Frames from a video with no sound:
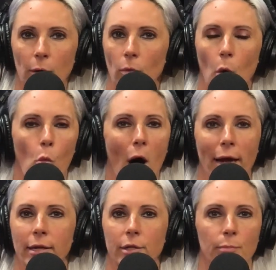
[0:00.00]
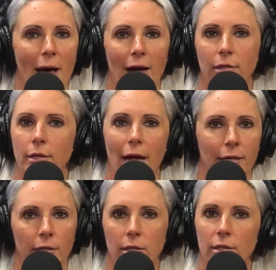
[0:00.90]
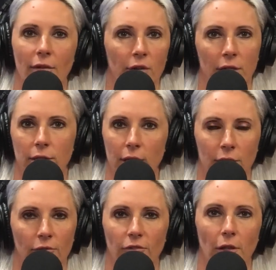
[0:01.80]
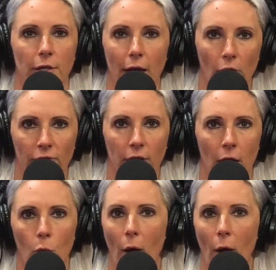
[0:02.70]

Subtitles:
rewind us back to 1976 in Philadelphia,